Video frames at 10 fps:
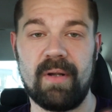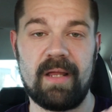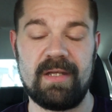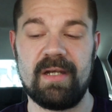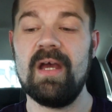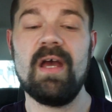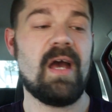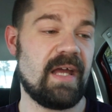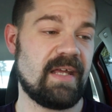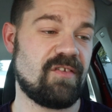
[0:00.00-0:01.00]
But I mean,
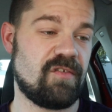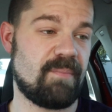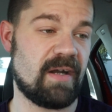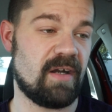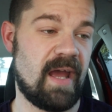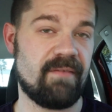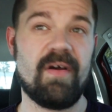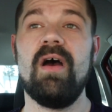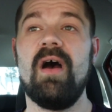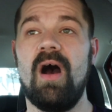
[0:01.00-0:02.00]
I guess it's better to have
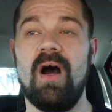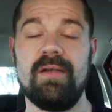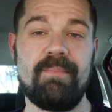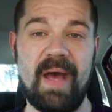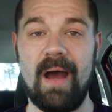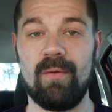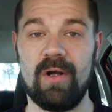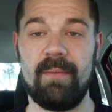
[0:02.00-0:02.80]
unpowered